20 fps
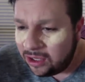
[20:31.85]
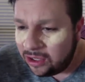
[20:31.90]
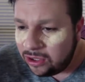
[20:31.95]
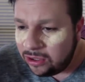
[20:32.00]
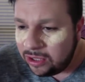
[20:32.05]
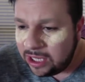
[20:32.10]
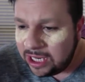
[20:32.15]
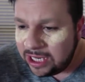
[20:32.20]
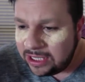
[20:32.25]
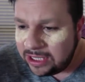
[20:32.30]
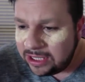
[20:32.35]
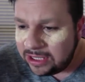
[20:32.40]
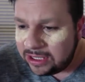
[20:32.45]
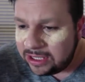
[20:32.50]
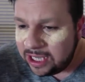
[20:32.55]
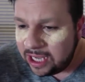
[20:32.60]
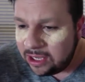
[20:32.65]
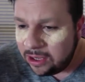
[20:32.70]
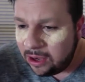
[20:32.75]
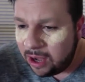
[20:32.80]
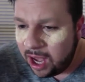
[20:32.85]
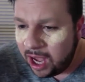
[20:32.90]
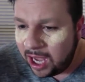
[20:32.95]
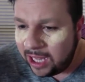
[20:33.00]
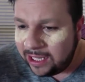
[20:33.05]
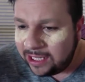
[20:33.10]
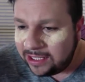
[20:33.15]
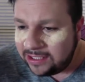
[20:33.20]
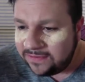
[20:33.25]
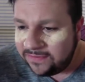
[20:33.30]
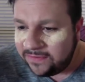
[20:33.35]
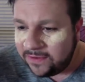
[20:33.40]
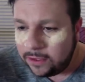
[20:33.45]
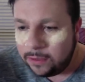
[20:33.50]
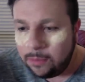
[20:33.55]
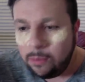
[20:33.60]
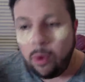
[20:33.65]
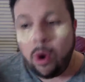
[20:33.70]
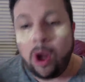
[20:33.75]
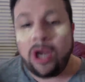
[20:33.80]
You need to set your eyelids for...
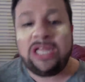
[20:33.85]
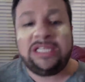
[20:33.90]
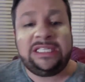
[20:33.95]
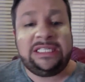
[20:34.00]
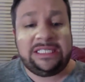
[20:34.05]
What does